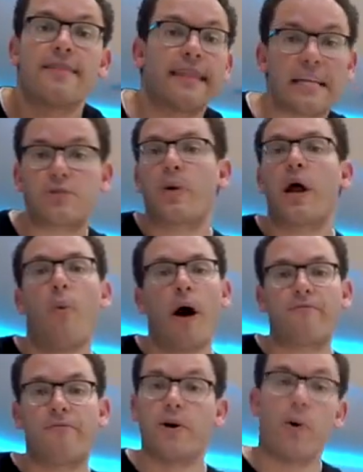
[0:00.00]
That's what I
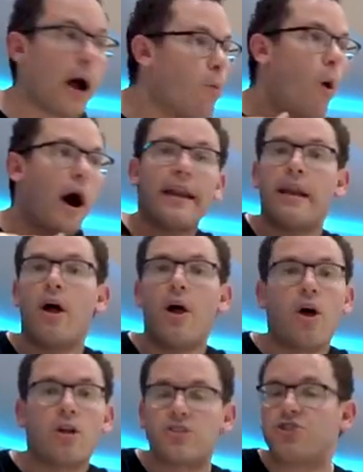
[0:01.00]
want for you. I want
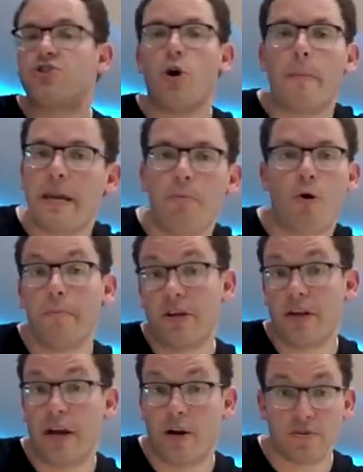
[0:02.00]
so many more
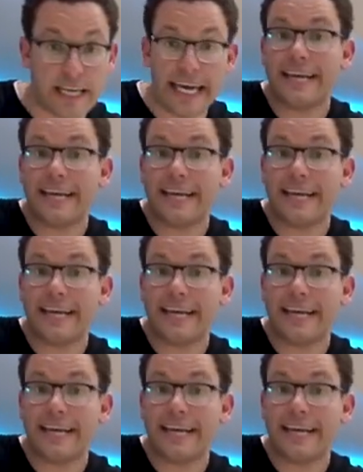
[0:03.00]
millionaires.